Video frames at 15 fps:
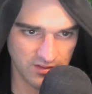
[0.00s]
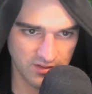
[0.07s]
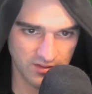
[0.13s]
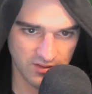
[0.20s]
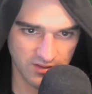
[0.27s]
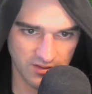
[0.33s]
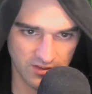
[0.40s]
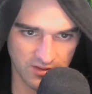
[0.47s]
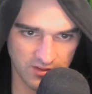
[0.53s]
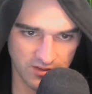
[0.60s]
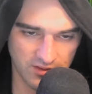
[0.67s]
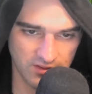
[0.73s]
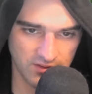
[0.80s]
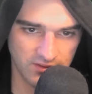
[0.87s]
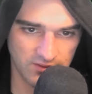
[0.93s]

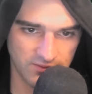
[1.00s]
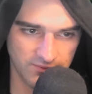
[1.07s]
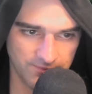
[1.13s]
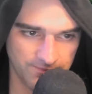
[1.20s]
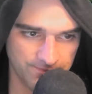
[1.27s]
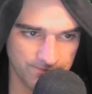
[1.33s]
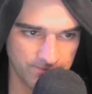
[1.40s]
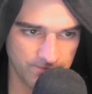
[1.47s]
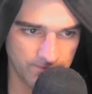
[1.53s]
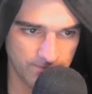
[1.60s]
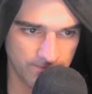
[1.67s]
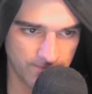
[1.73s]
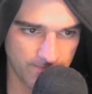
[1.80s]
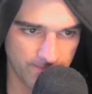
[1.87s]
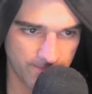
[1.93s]

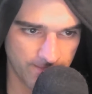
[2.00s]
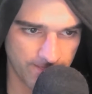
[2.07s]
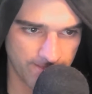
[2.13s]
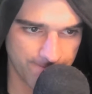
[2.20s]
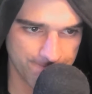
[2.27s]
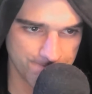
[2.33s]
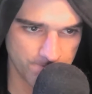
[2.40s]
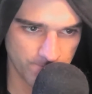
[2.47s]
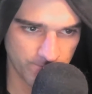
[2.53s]
(silence)